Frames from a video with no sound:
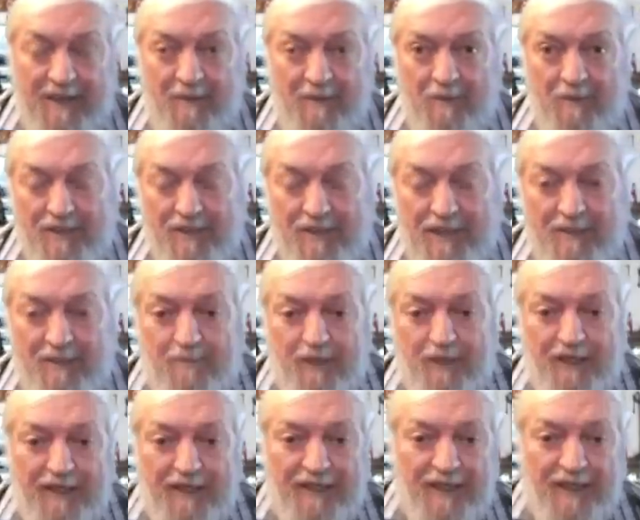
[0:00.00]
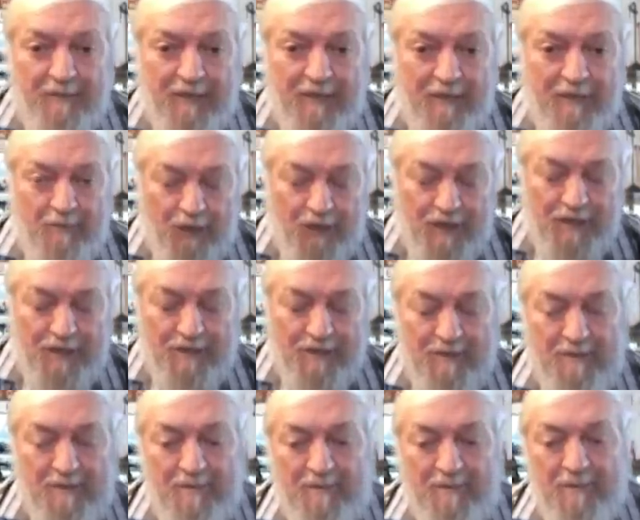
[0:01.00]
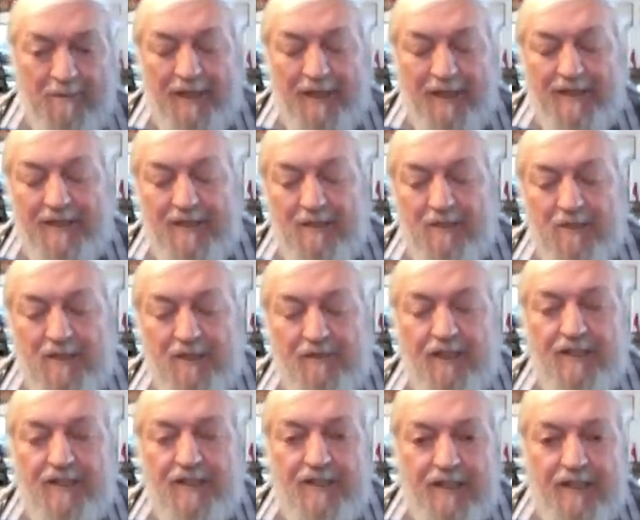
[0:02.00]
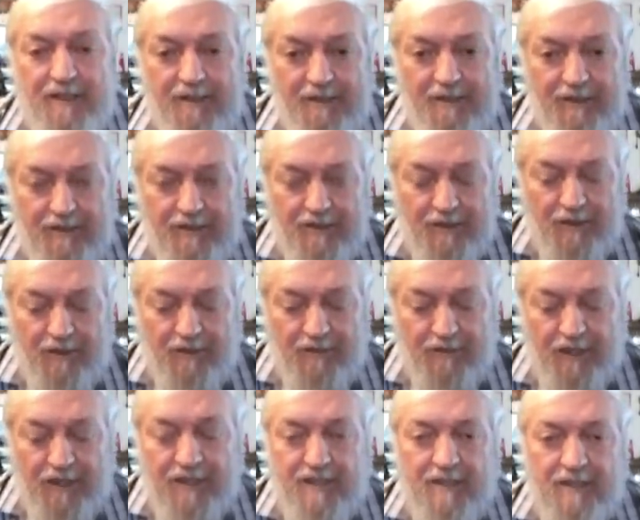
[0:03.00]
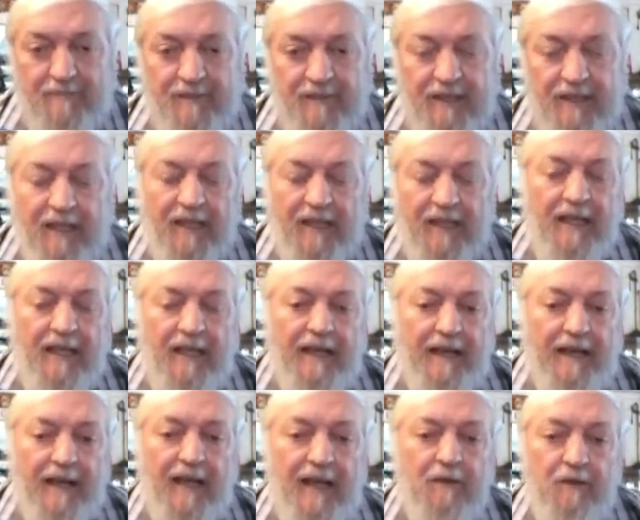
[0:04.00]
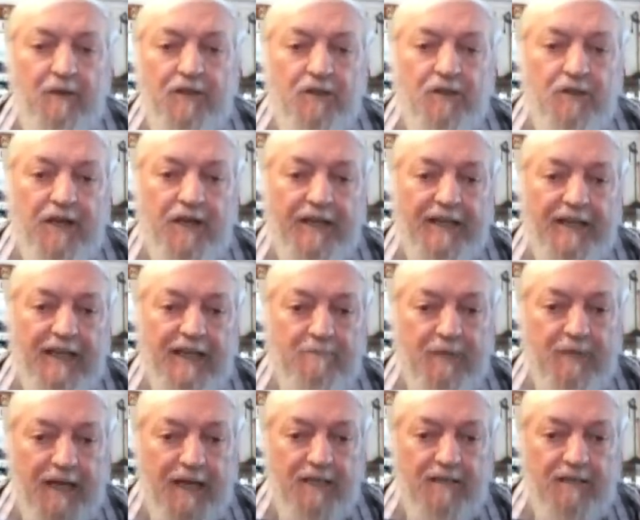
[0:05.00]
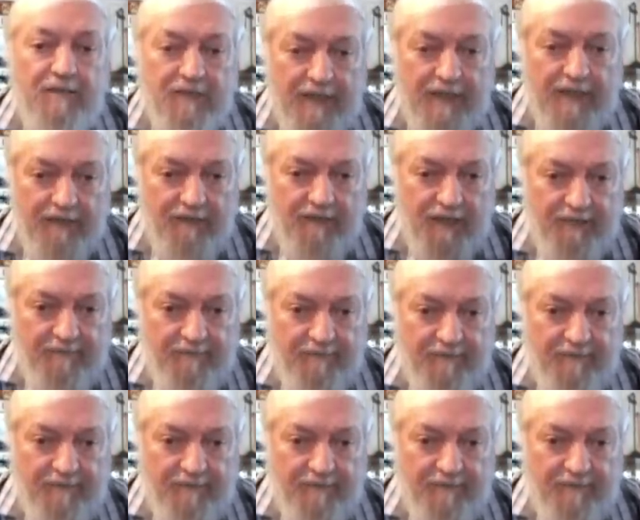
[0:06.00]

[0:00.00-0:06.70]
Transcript: was then a brigadier and my boss, but he was eventually convinced. And I withdrew and I came back to the Navy.